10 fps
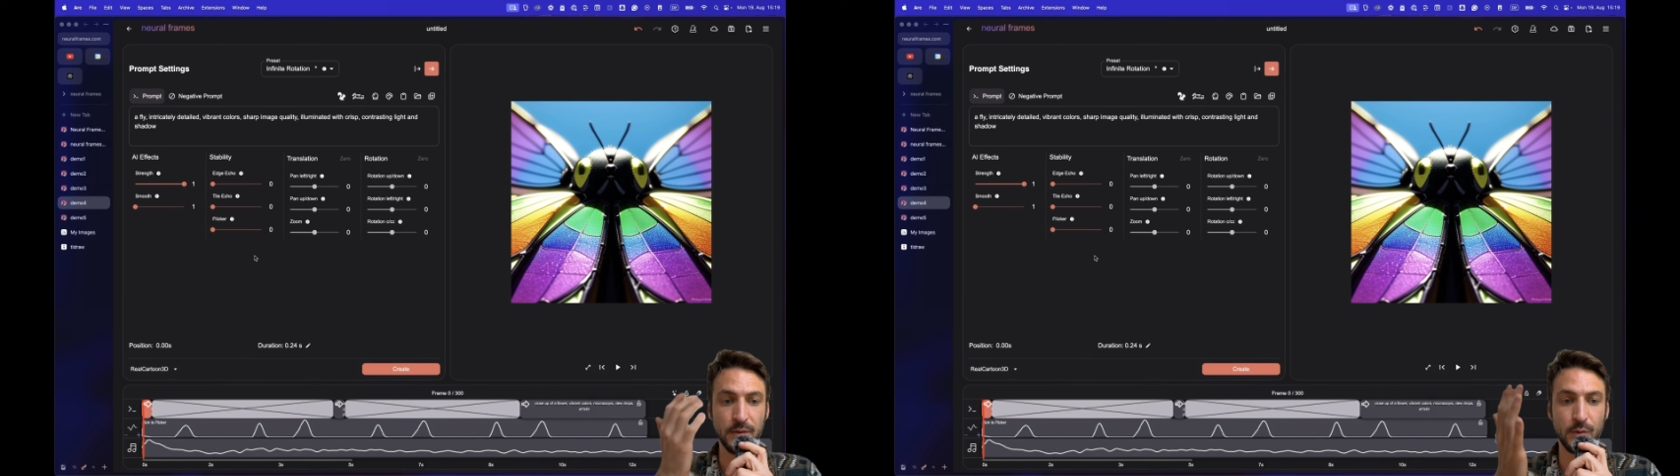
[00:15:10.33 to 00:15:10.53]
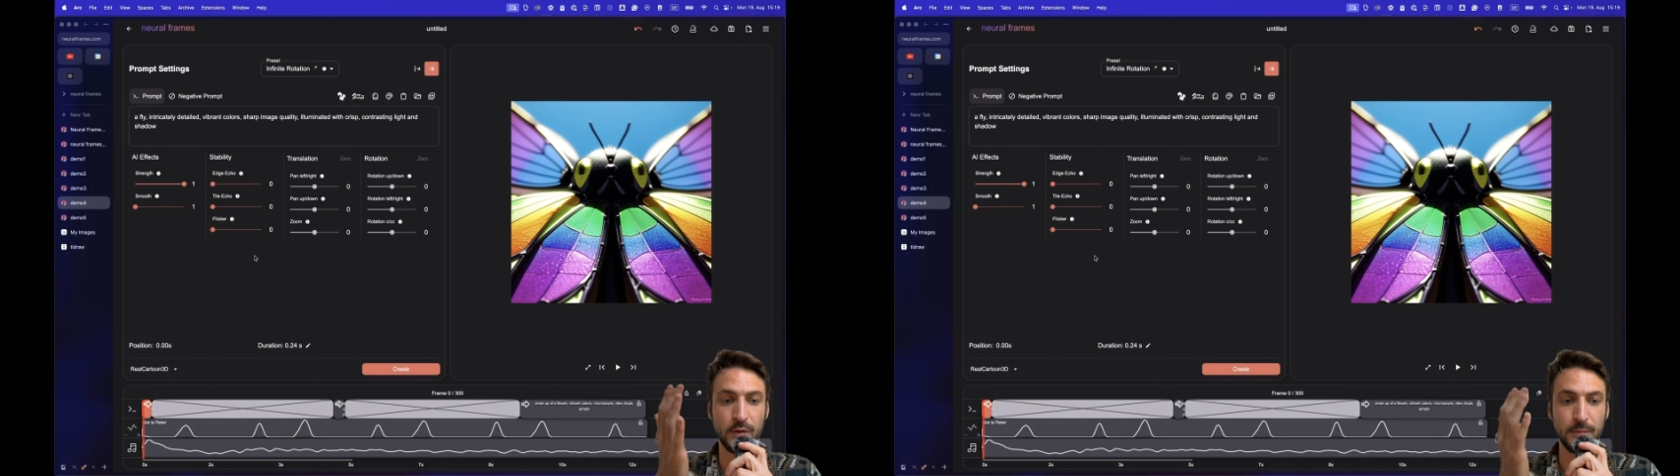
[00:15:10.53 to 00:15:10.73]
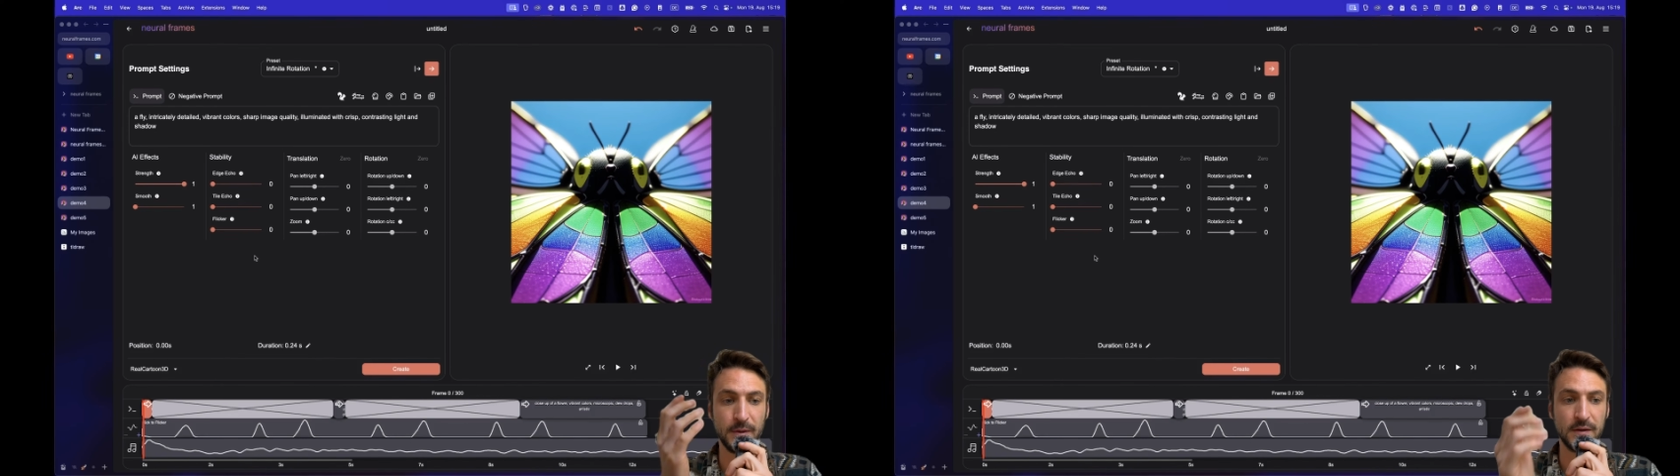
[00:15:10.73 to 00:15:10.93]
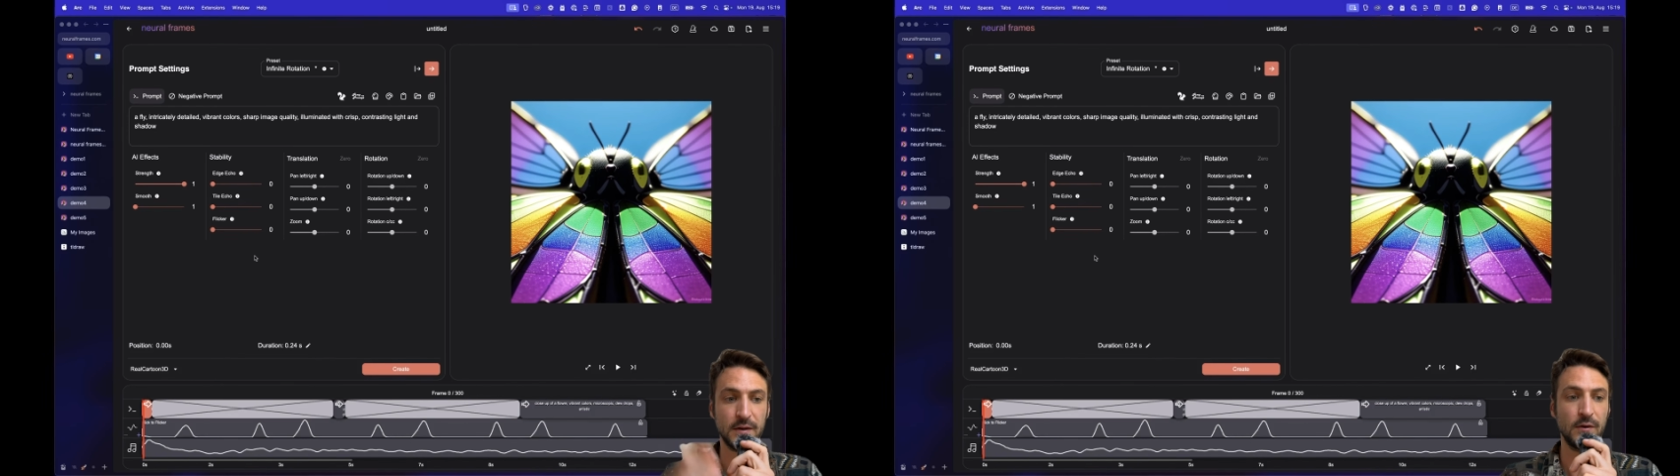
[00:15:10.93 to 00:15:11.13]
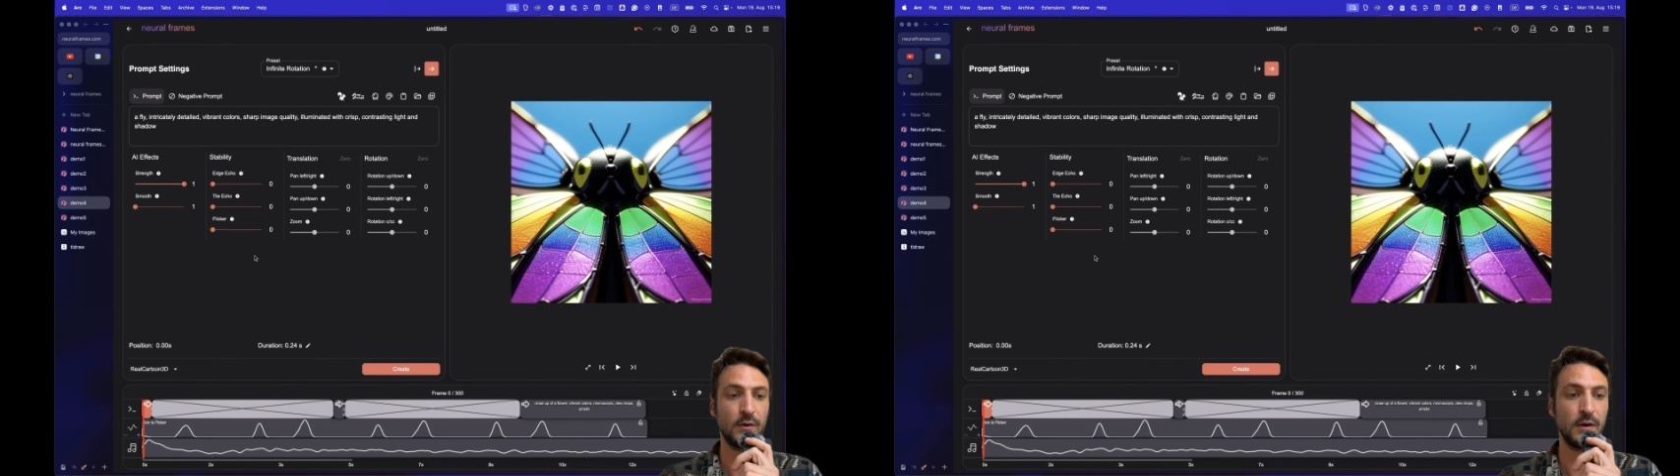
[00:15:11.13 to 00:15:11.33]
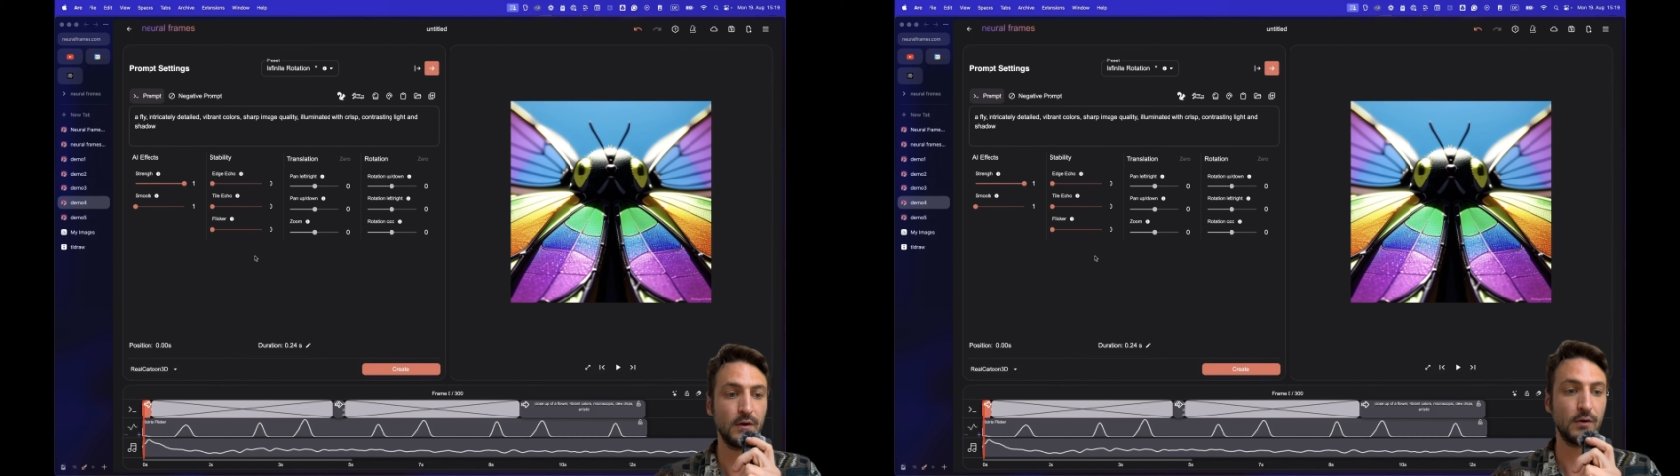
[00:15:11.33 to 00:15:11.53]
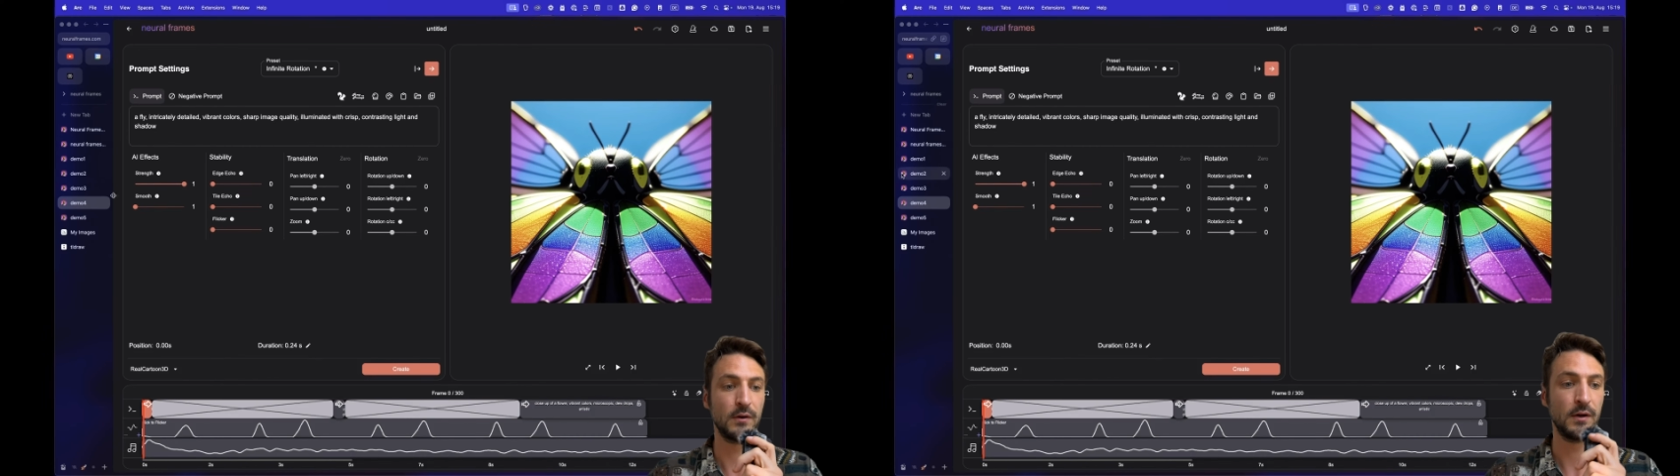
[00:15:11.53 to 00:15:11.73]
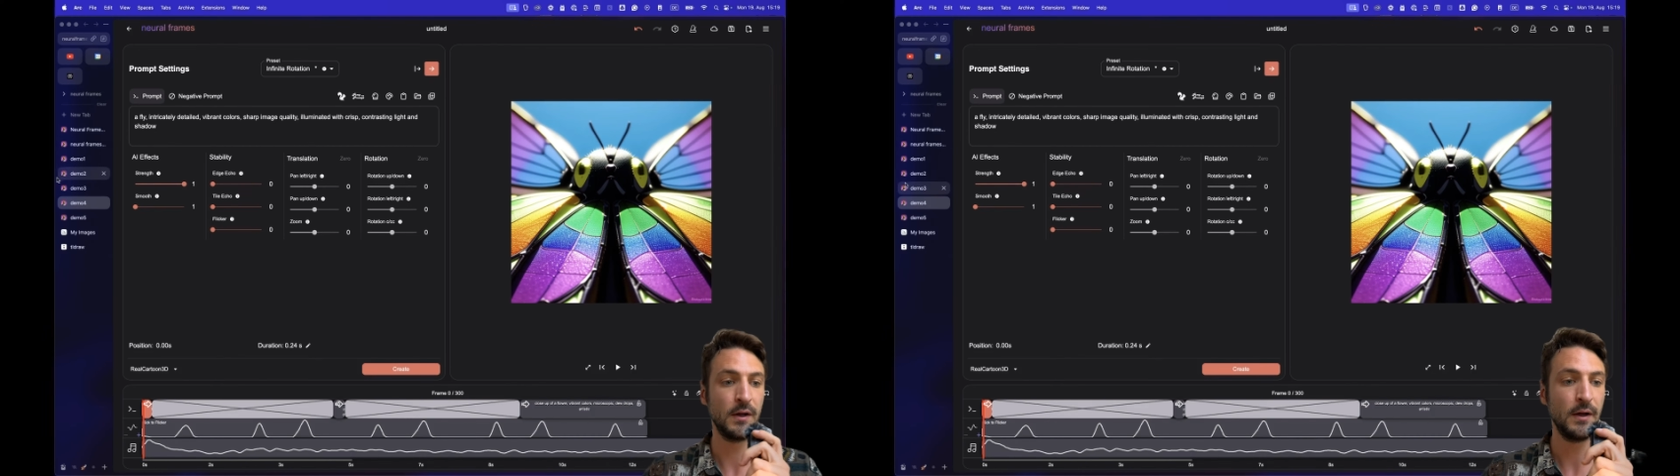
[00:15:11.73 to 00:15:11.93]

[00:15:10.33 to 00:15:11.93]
noise pattern all along.